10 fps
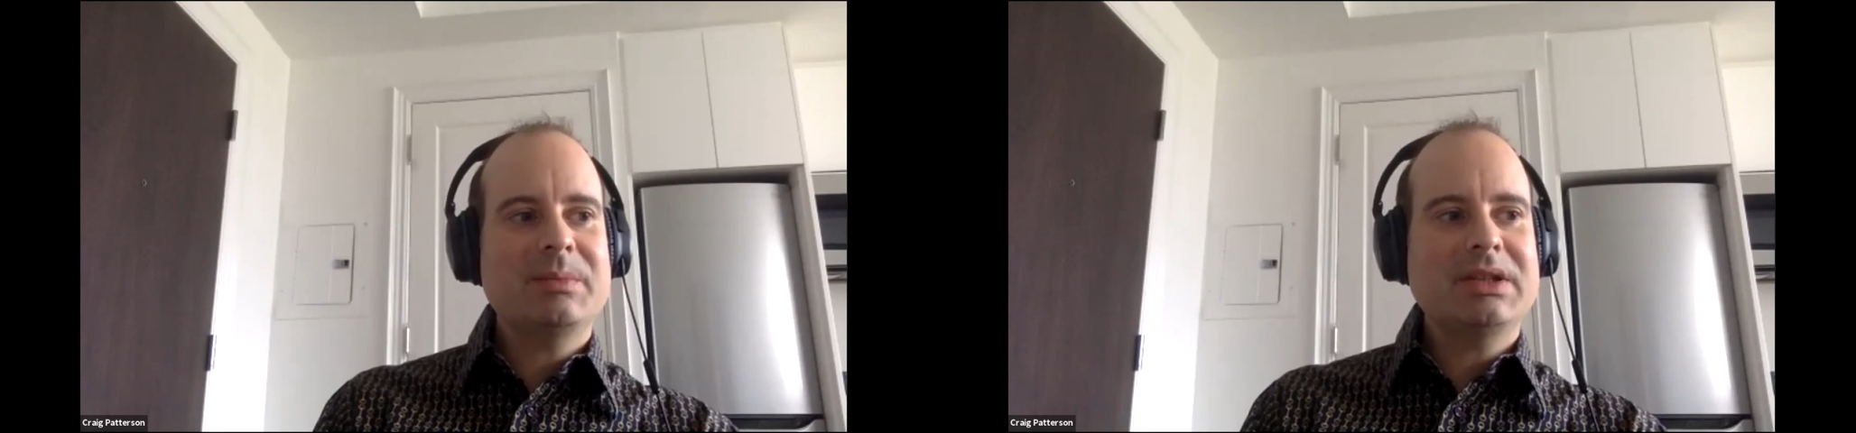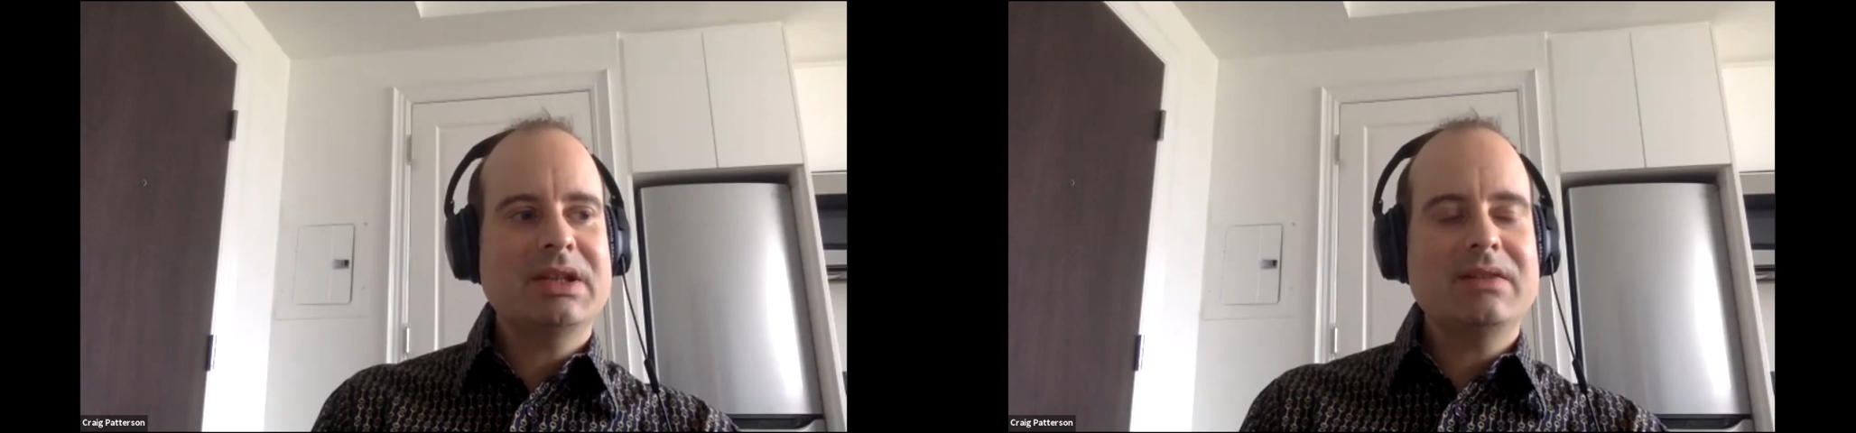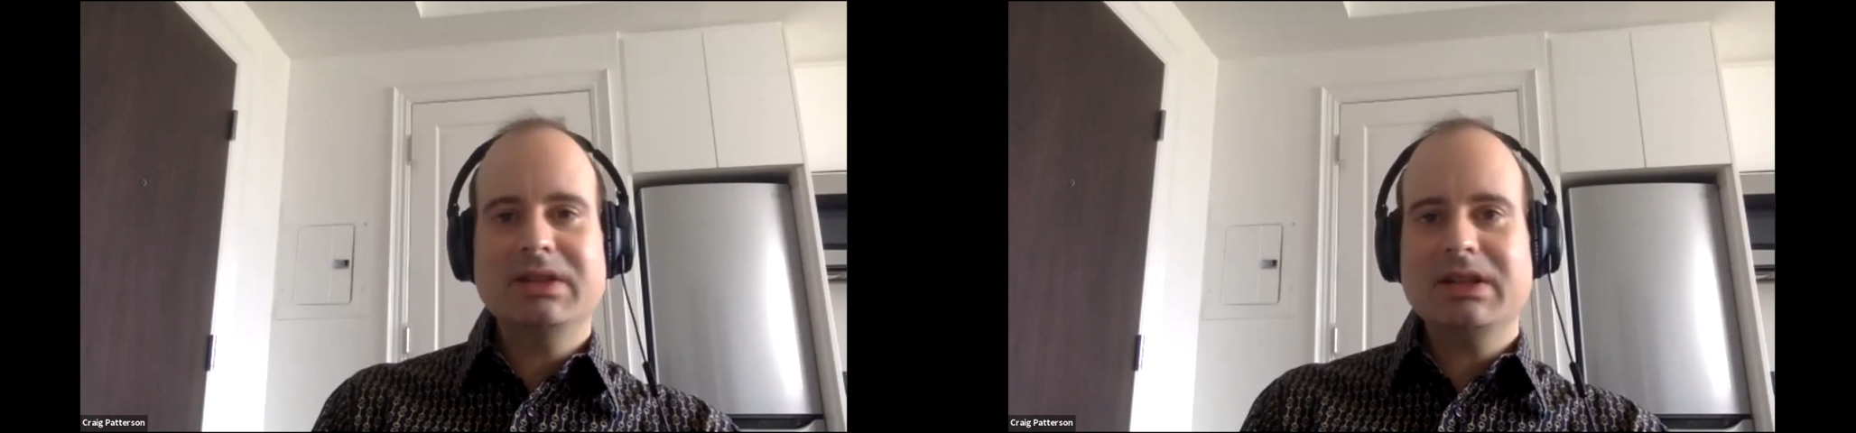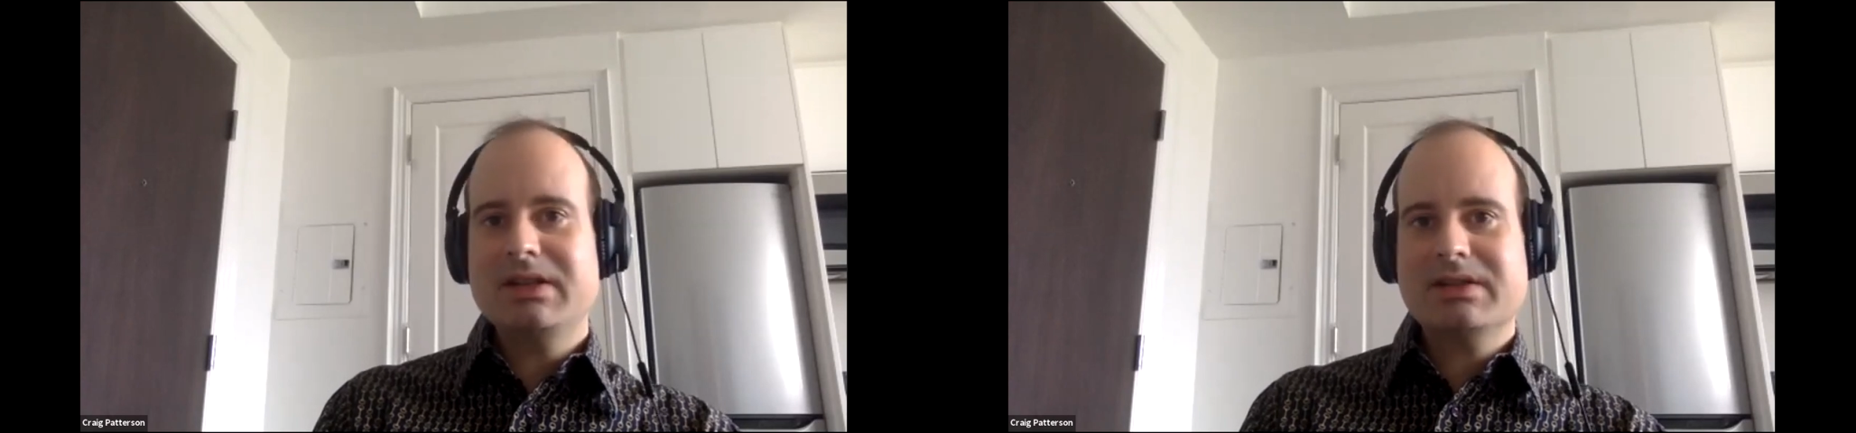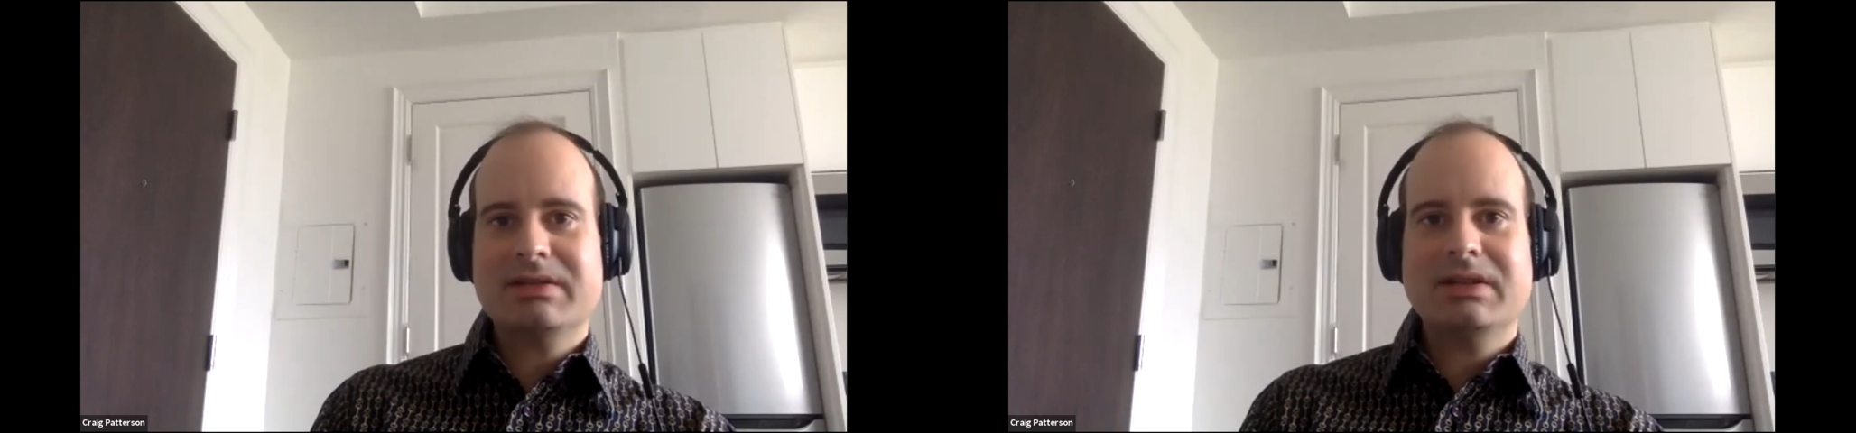I mean, they've
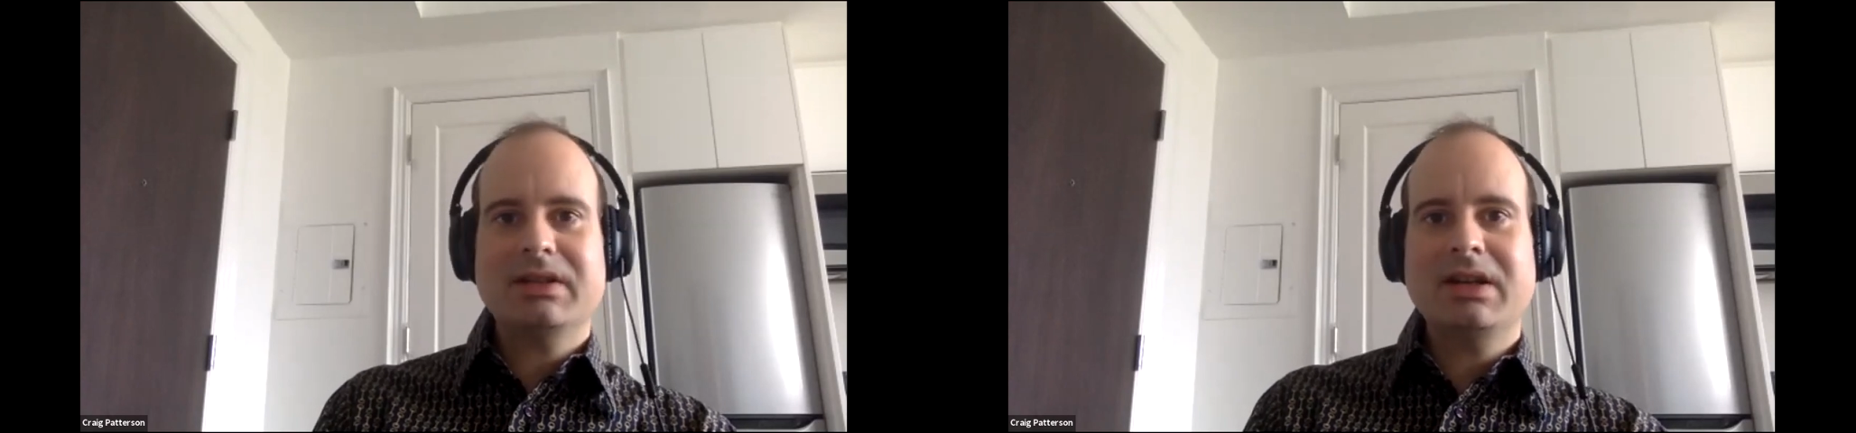leased uh,